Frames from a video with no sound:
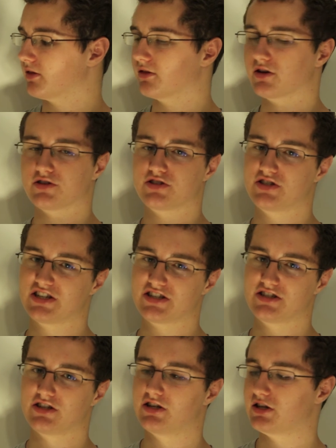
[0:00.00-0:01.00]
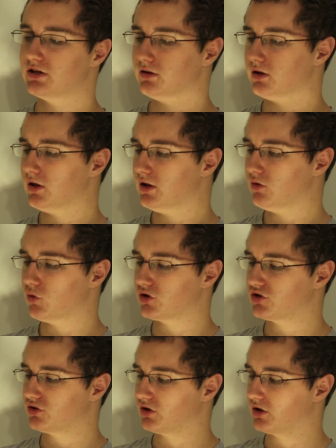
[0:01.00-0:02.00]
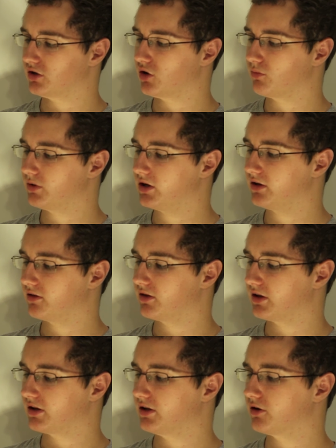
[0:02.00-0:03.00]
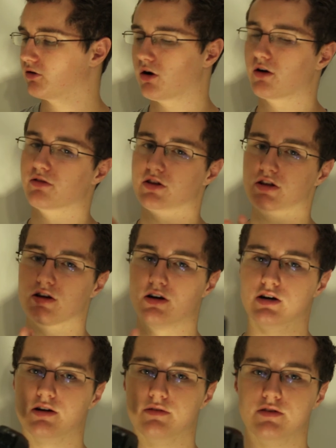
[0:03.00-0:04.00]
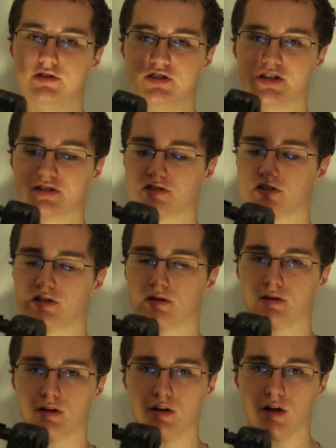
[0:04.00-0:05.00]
the 60D, which don't mean anything here on the 6D.